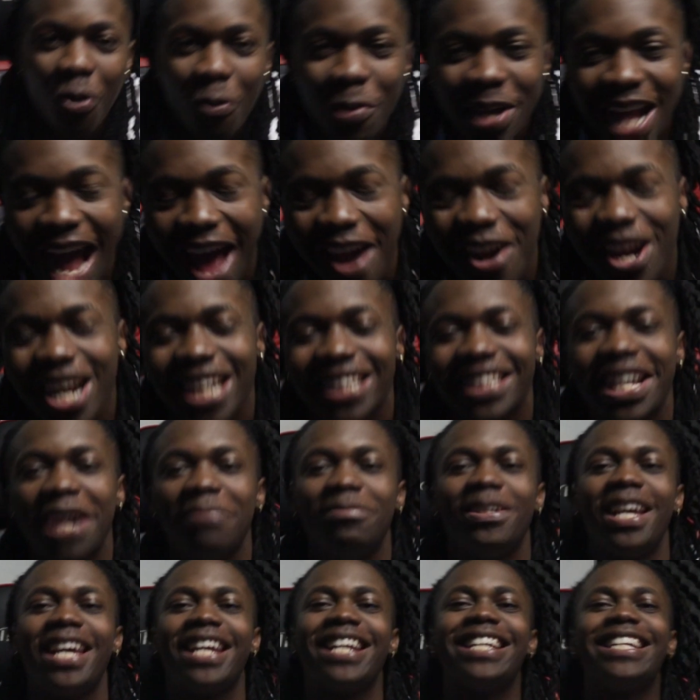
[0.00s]
who we got on the
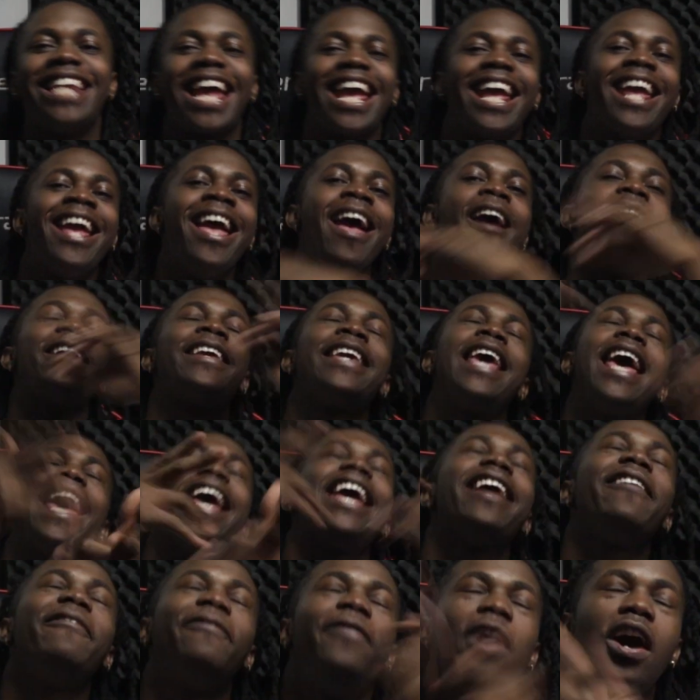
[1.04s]
thumbnail today?
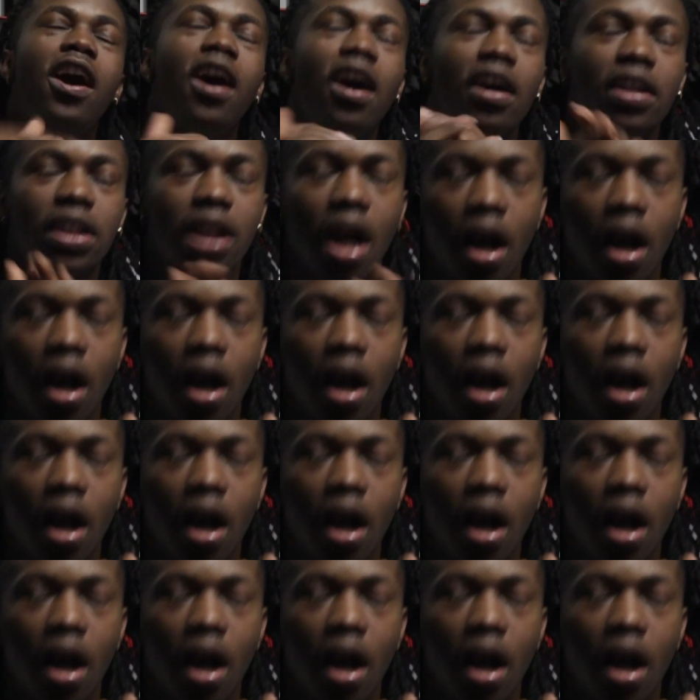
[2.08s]
King Von,